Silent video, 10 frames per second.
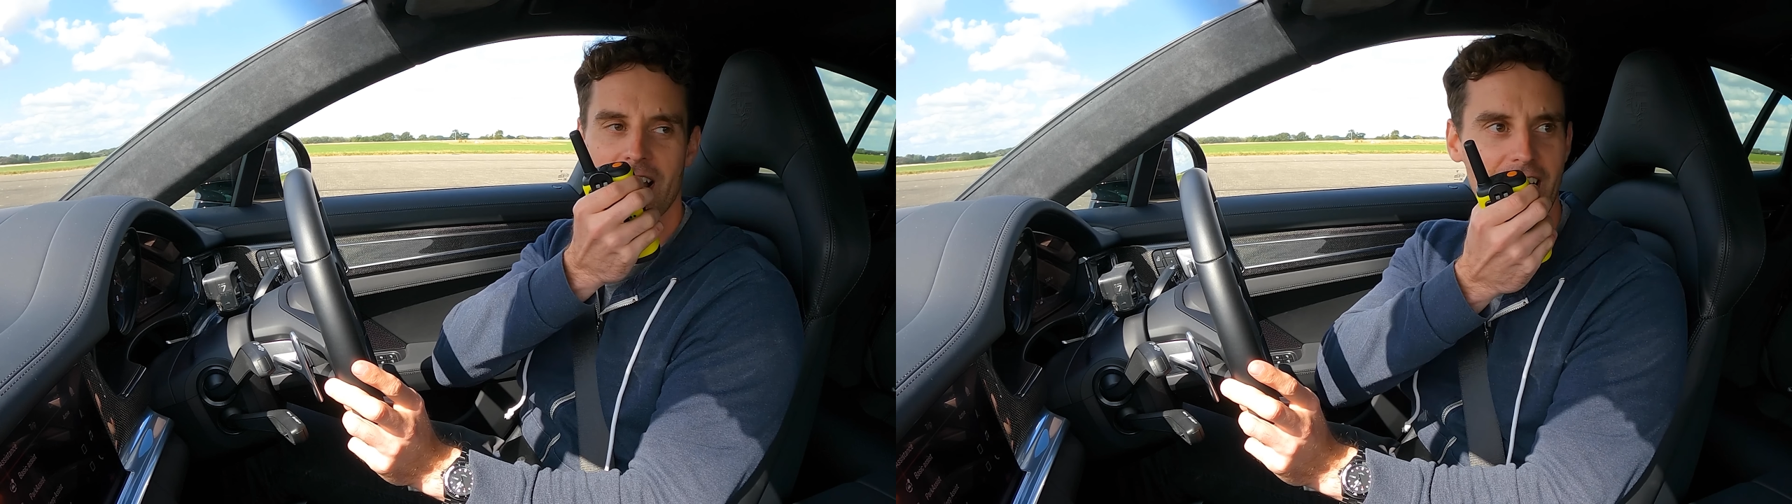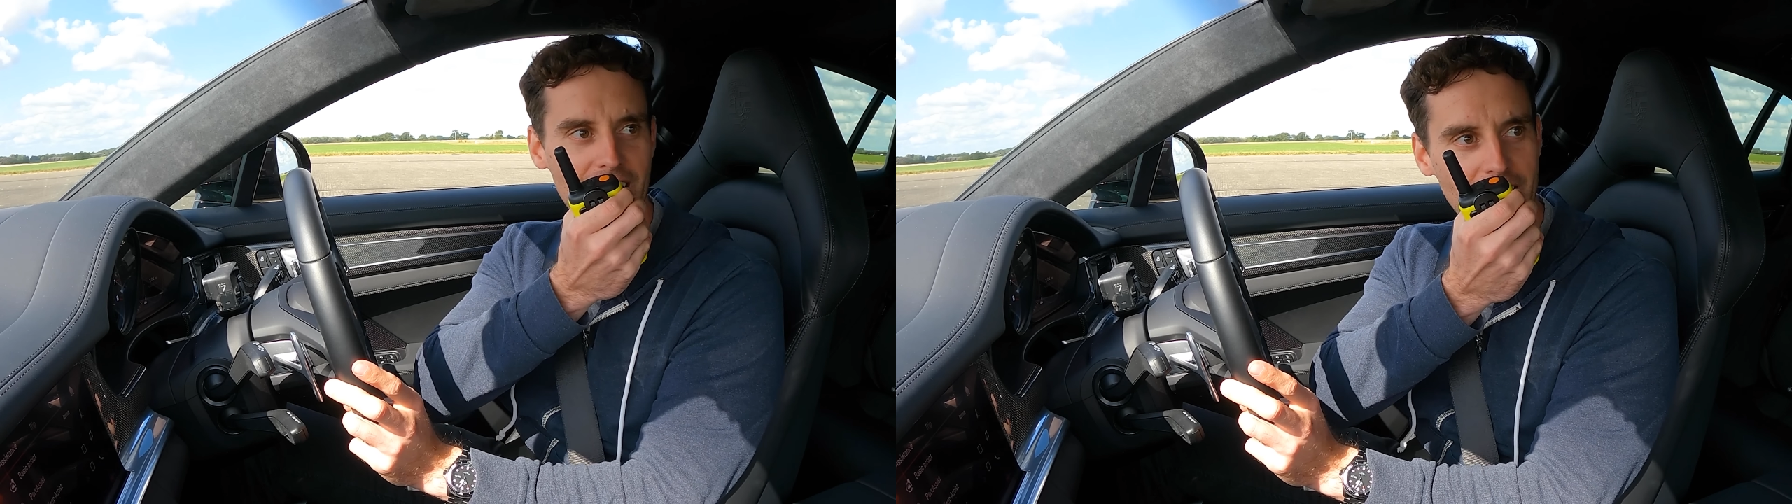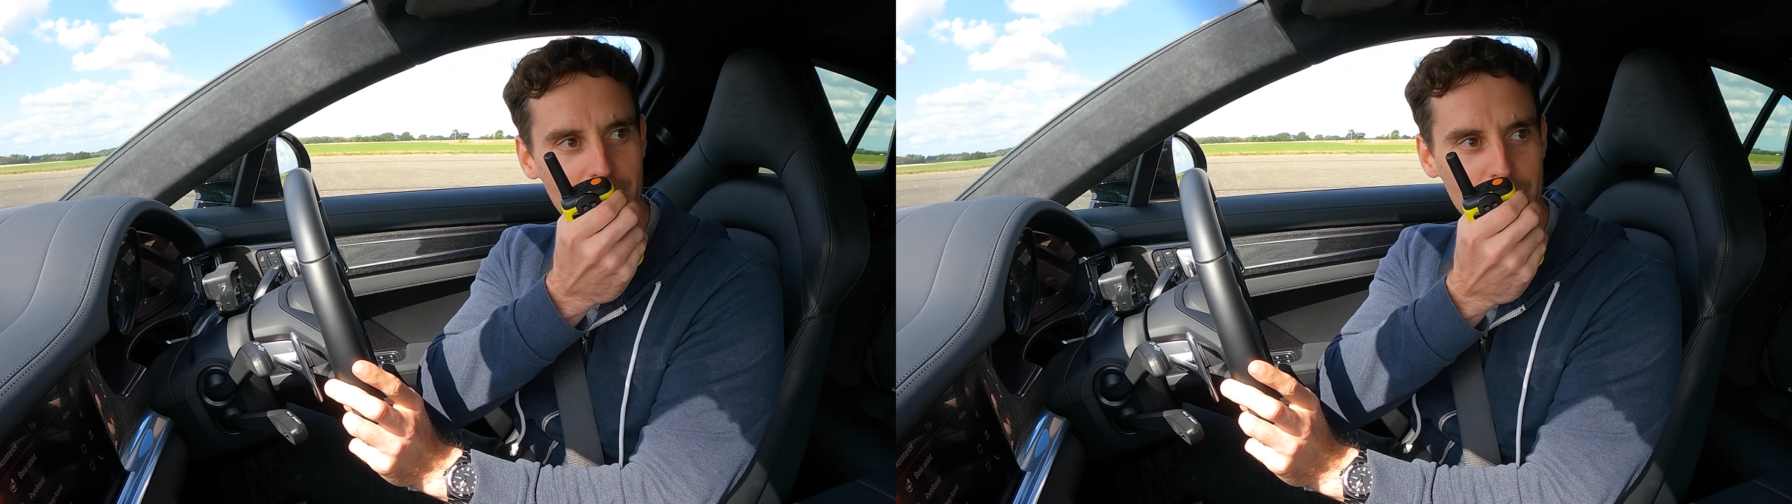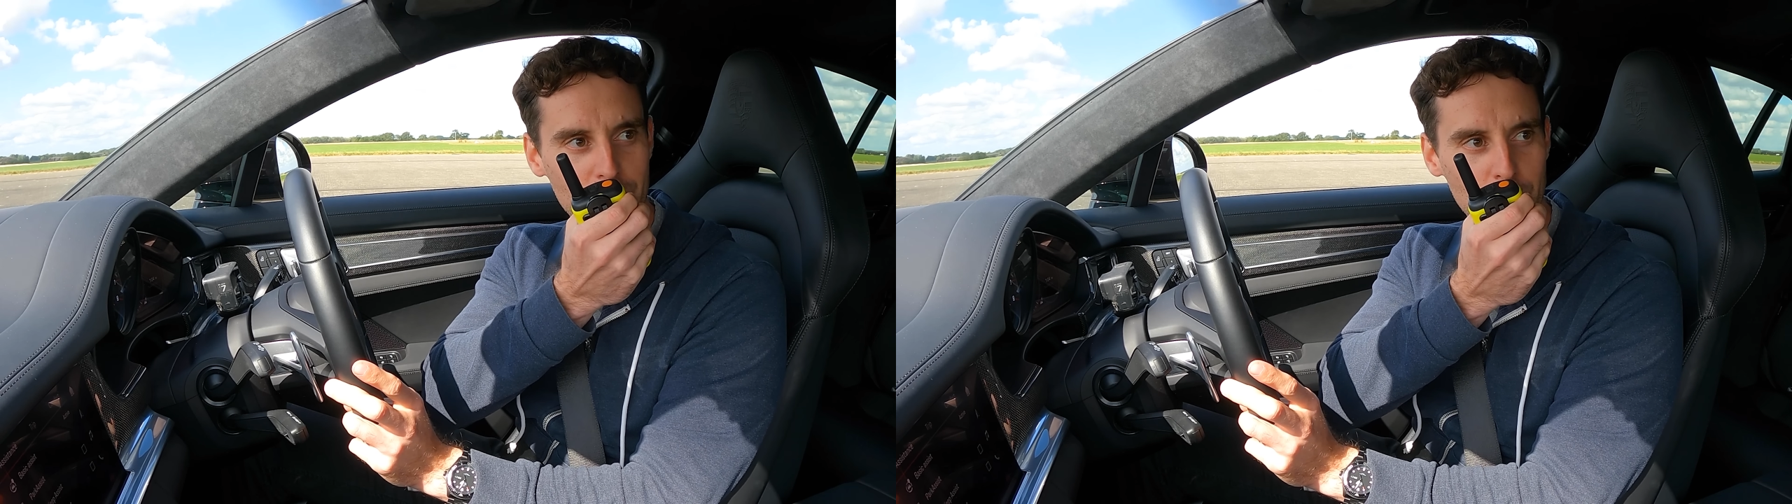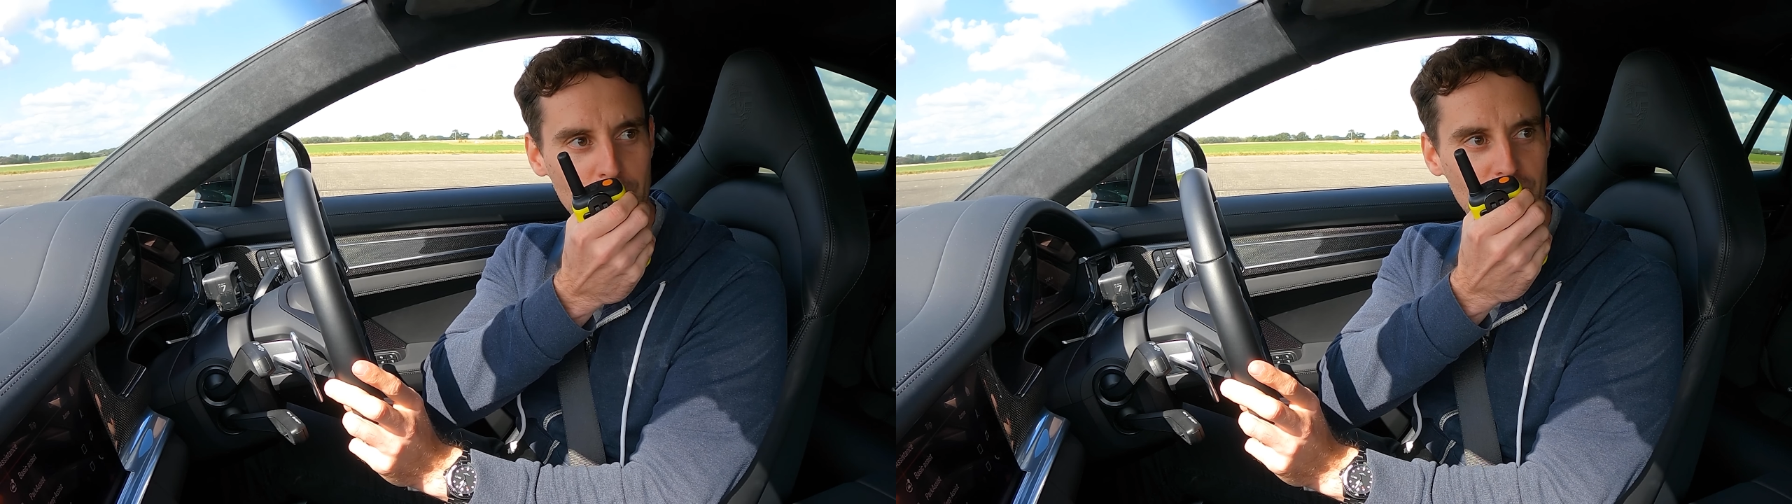I have the
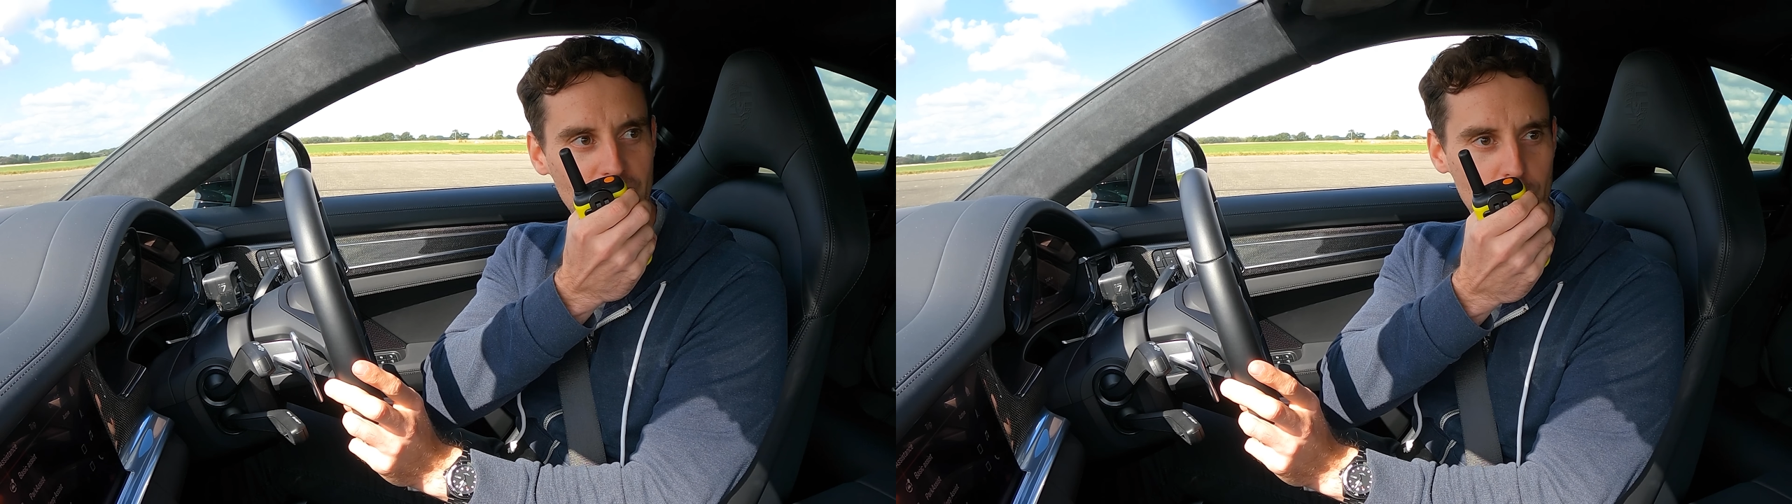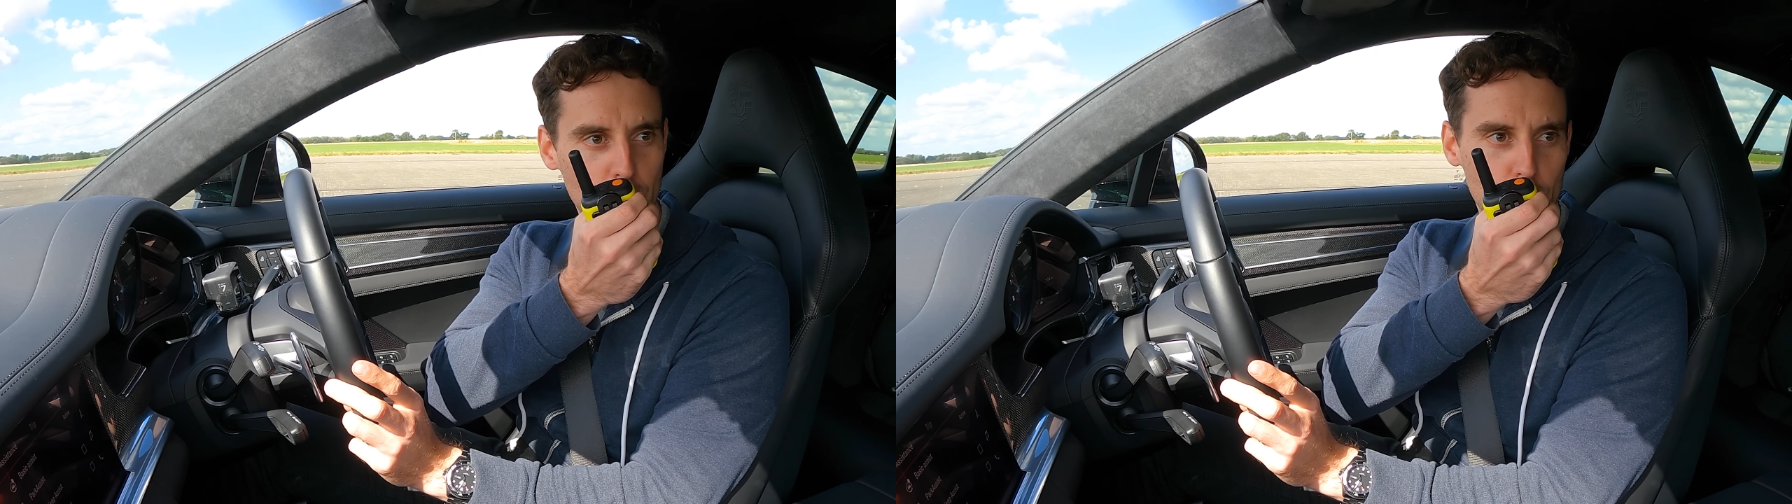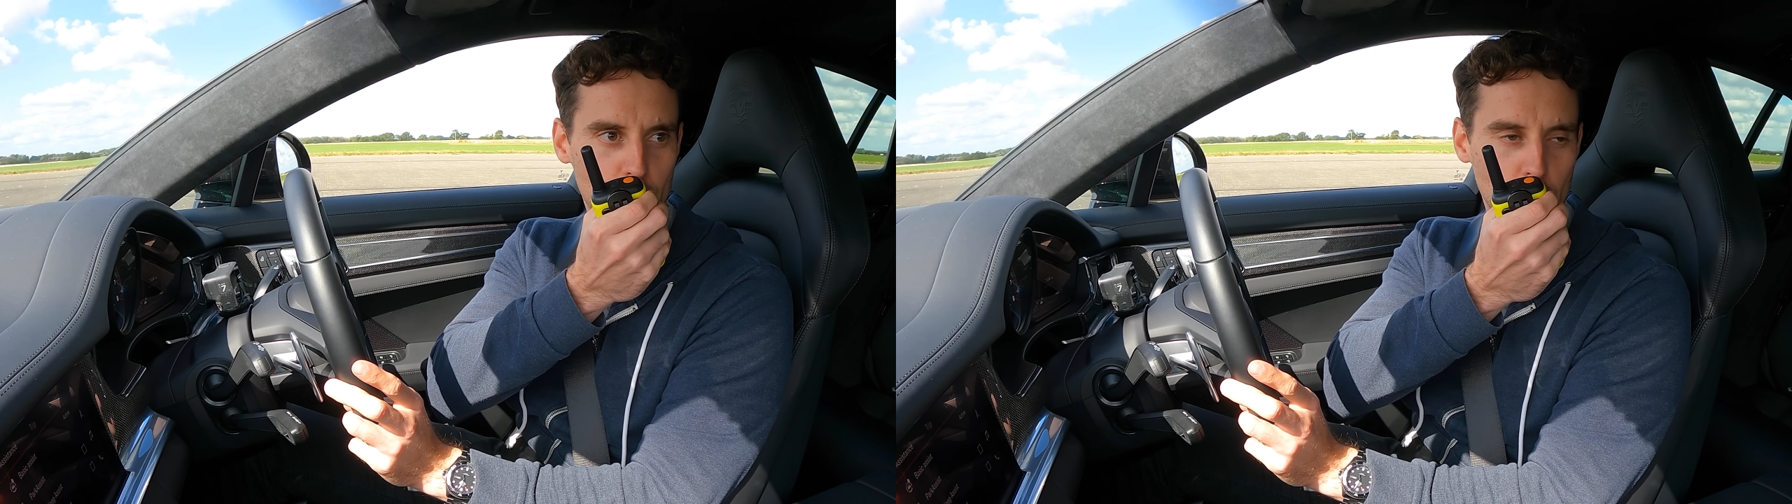suspicion that we will